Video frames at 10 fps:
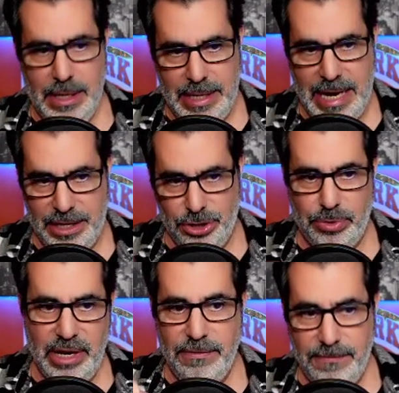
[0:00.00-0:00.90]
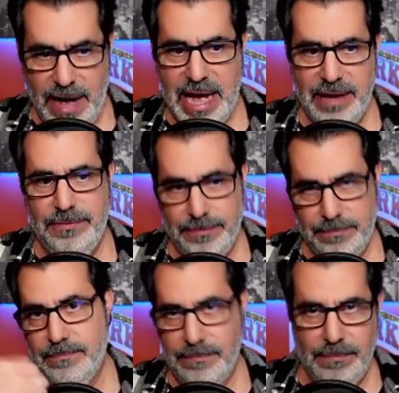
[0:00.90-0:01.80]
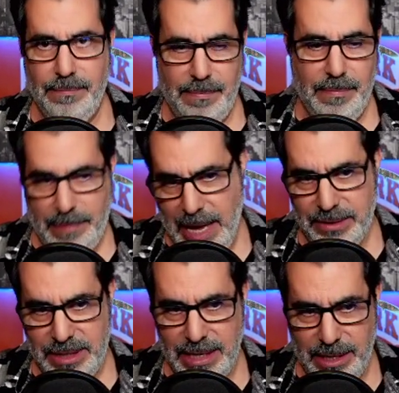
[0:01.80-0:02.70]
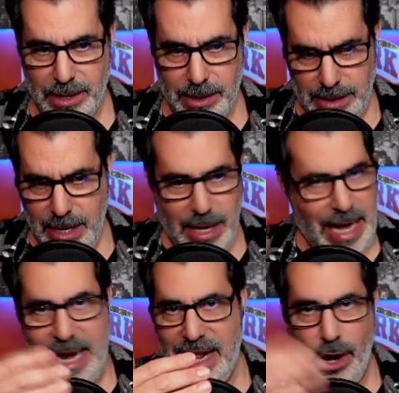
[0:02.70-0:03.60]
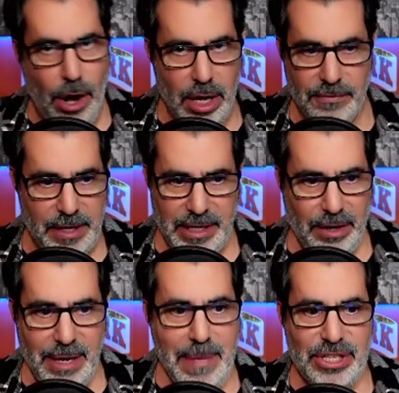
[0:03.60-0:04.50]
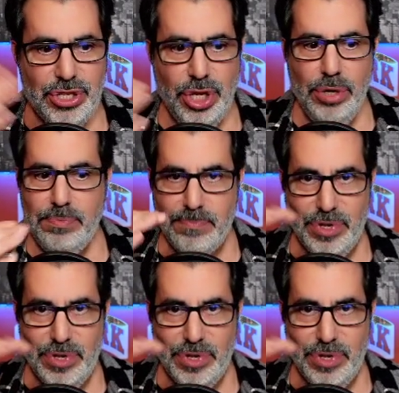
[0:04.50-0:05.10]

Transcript: They hit 3 of 5 outside the arc and hit all of their... They only missed 2.